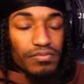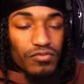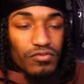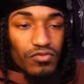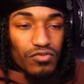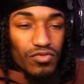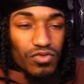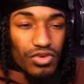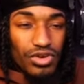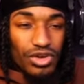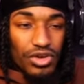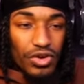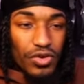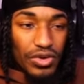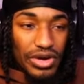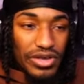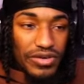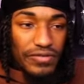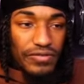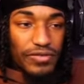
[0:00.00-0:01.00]
real
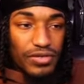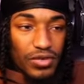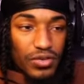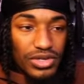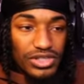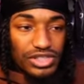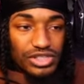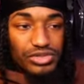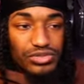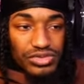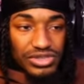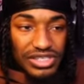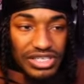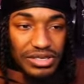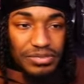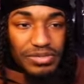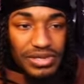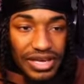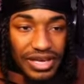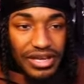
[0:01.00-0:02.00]
influential
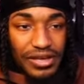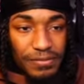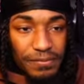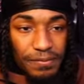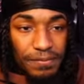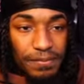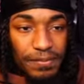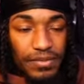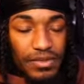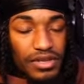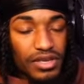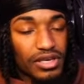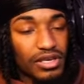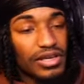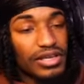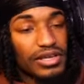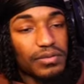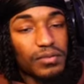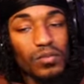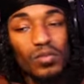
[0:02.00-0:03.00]
deep game
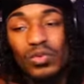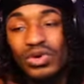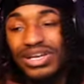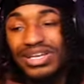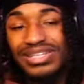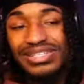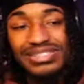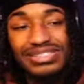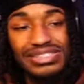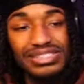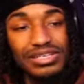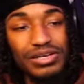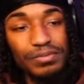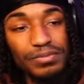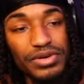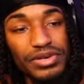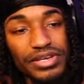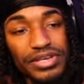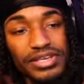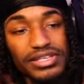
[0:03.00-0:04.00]
wins
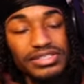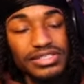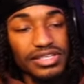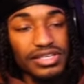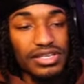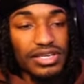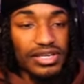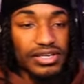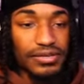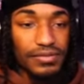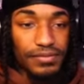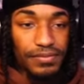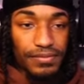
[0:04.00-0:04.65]
1,000,000 to none.